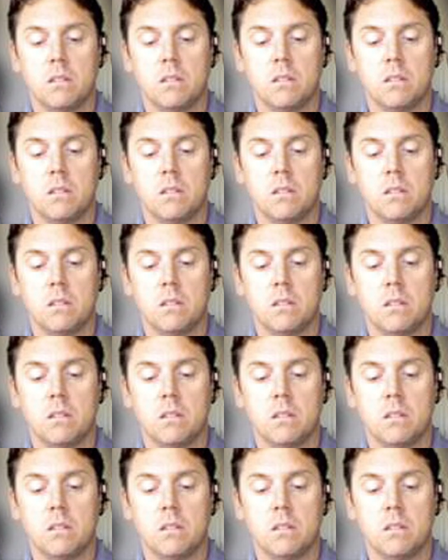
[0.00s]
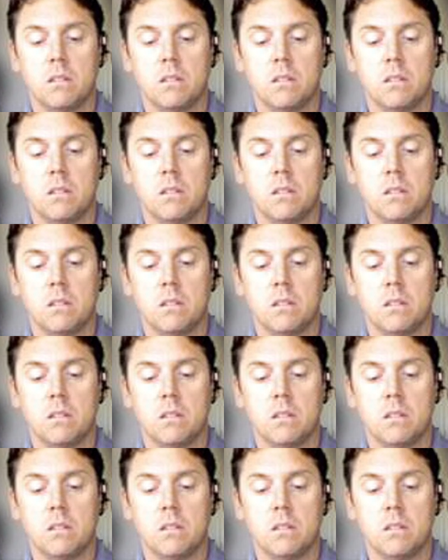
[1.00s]

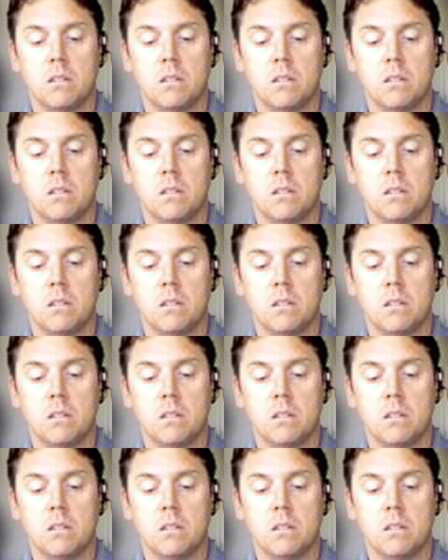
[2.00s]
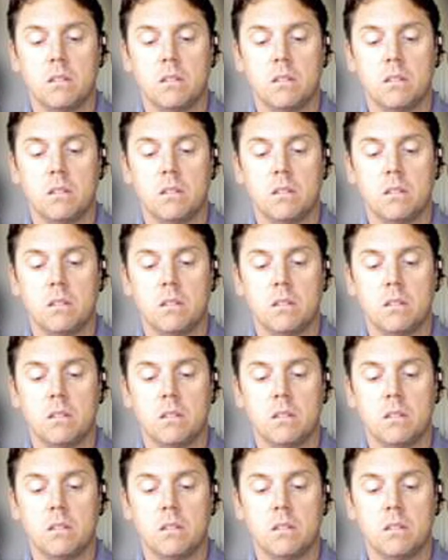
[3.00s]

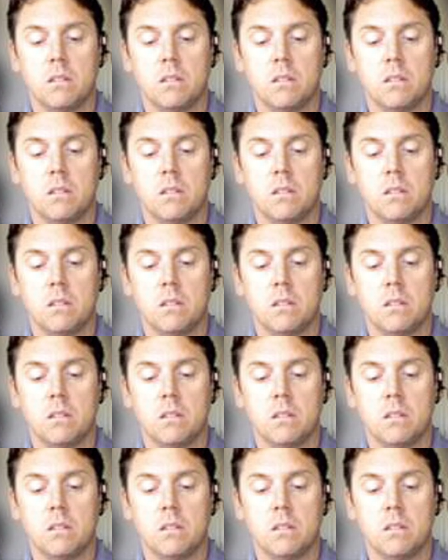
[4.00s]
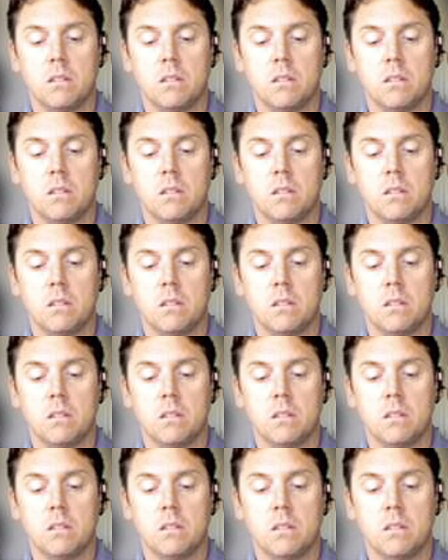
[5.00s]
The face doesn't move, so there is nothing to read.